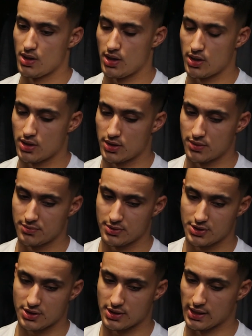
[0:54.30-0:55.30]

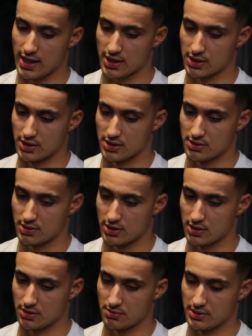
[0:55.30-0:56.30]
It's just a lack
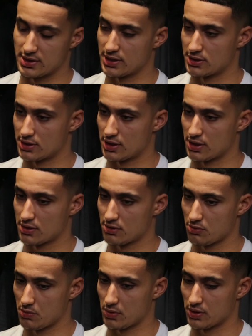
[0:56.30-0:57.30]
of intensity.
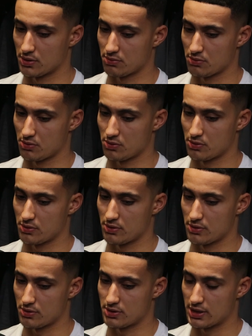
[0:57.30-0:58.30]
We weren't
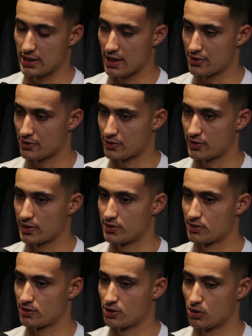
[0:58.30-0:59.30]
together,
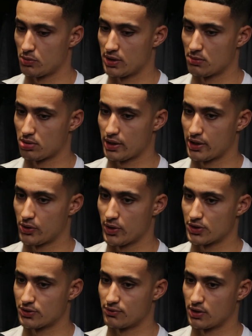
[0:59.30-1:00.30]
and you know, we didn't play
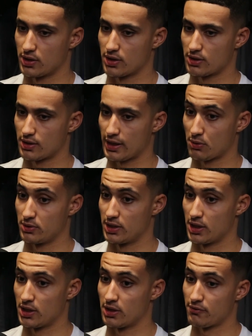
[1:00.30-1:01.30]
aggressively like we
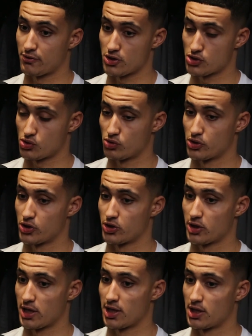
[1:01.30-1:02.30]
did in the first
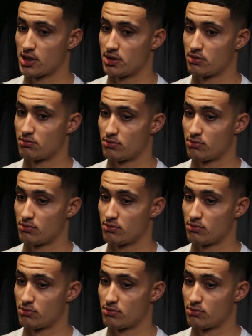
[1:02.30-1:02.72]
quarter and